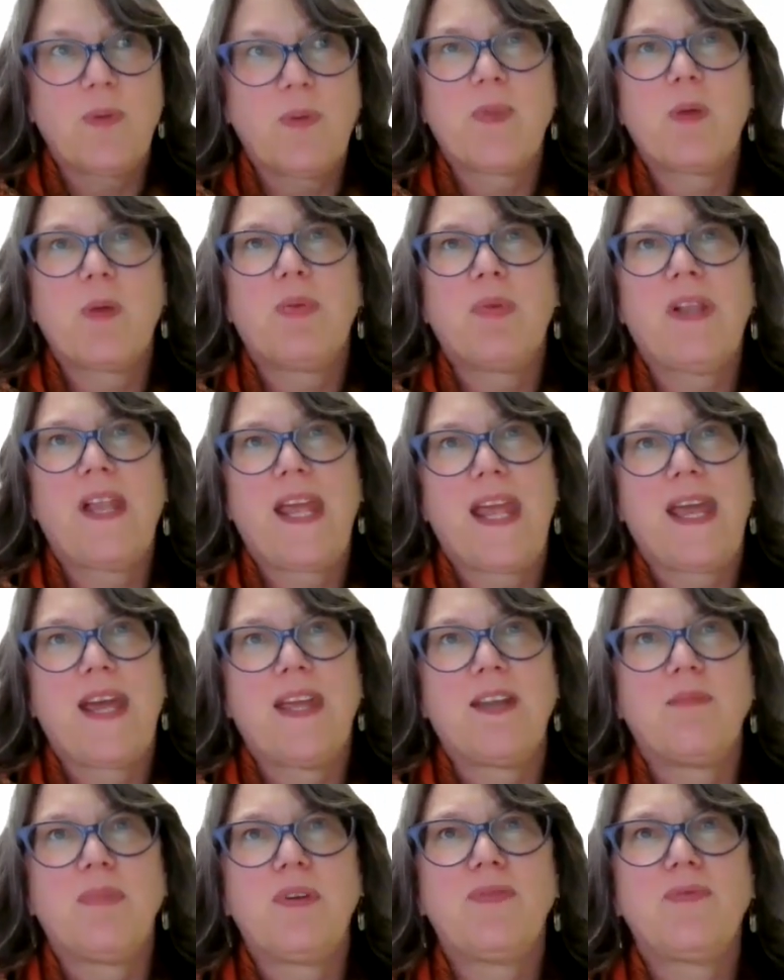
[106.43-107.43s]
from the
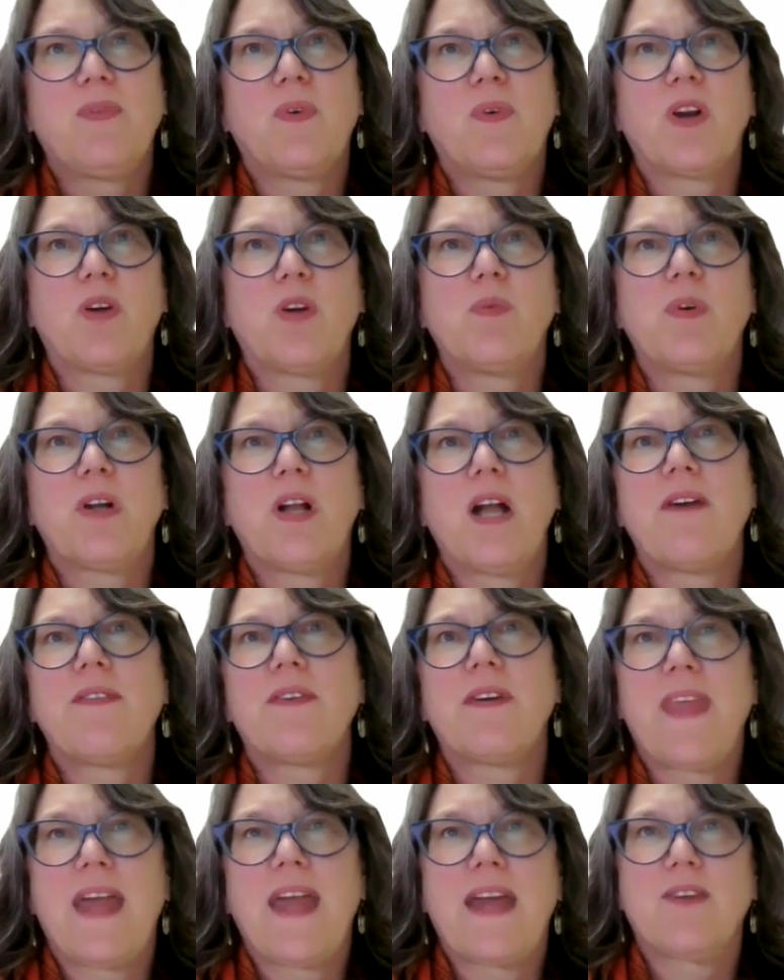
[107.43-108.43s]
plan before it will
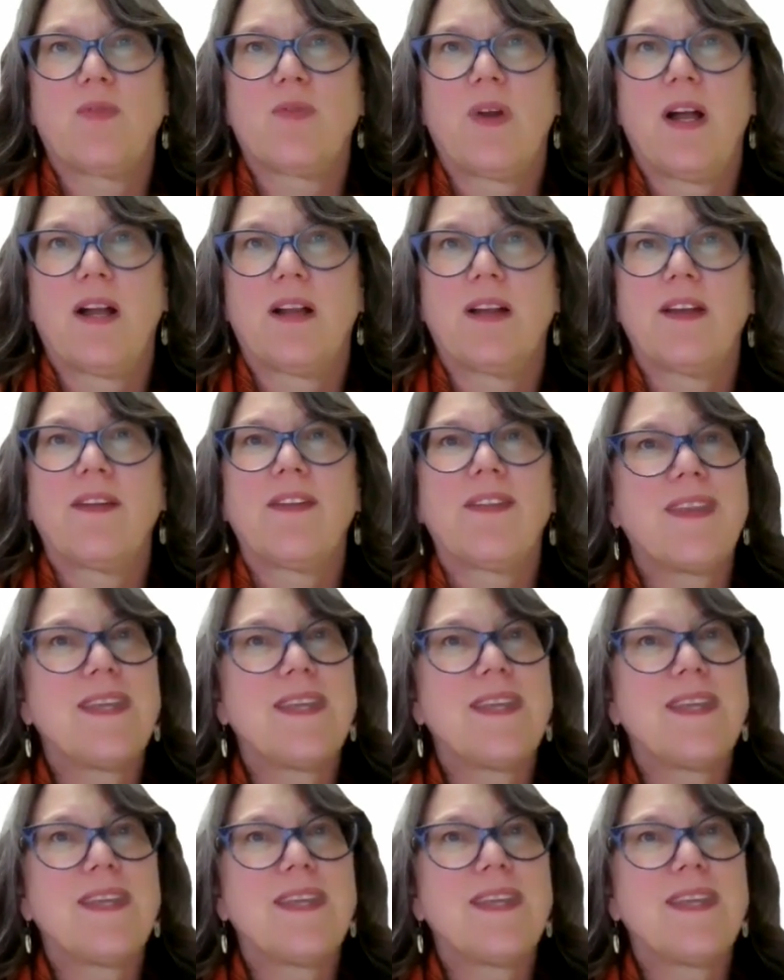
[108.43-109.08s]
cover that drug.